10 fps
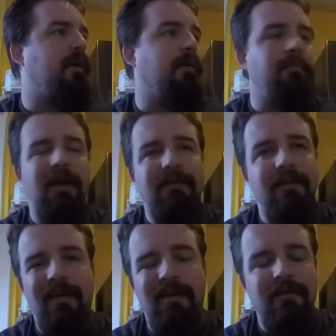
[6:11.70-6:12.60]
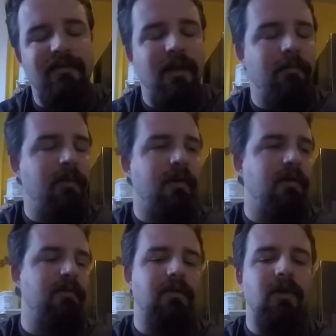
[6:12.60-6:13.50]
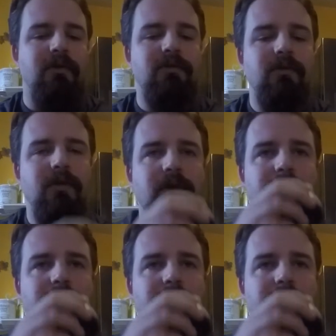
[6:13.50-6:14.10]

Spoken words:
Basically, they're the same beer. It's a long story.